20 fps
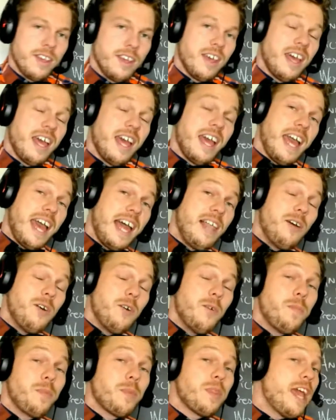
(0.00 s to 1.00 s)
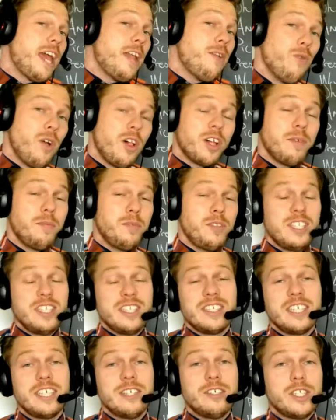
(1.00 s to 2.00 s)
Hello and welcome to this
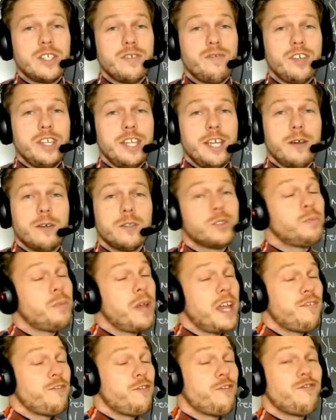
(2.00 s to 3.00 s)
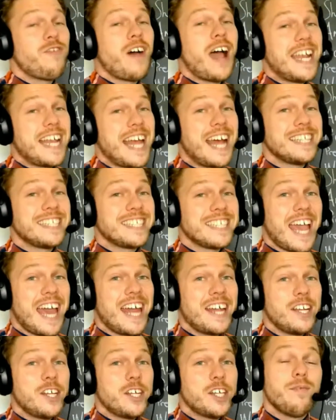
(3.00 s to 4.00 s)
series of videos made for Finance
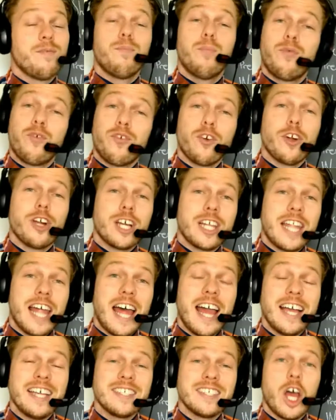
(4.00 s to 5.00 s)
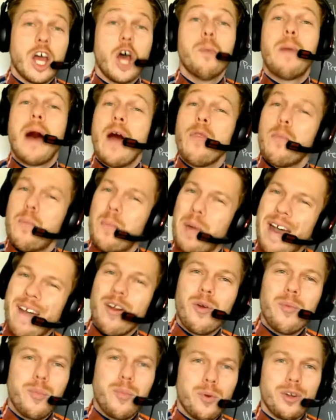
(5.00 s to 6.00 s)
Canada for a class about
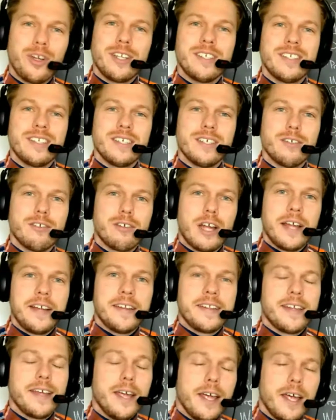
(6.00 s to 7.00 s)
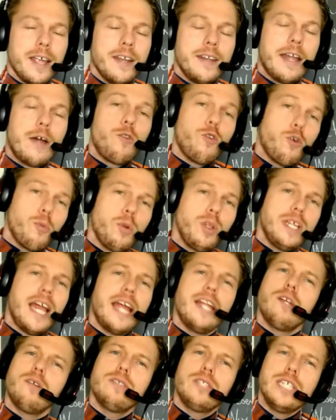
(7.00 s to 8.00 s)
PowerPoint, right? Now normally I
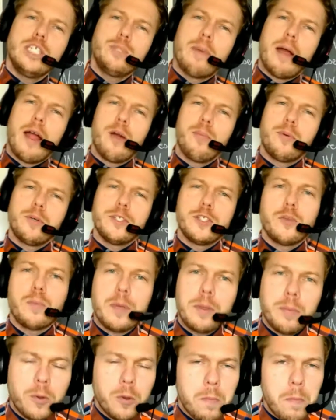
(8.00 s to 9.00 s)
don't teach PowerPoint to people.